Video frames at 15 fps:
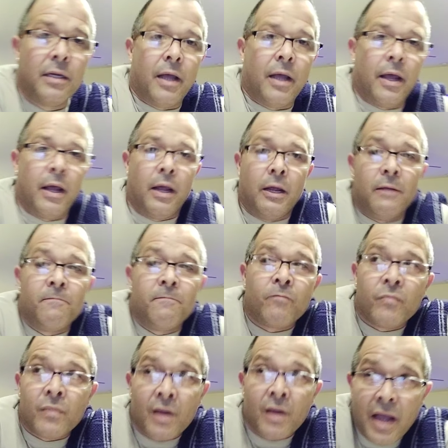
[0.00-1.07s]
a
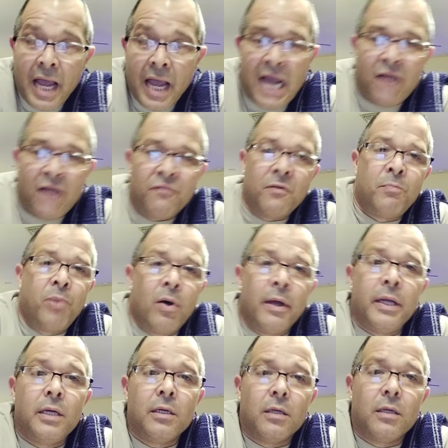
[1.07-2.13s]
1/2
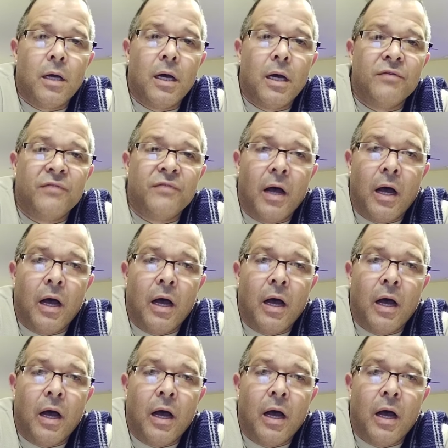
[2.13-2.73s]
pint of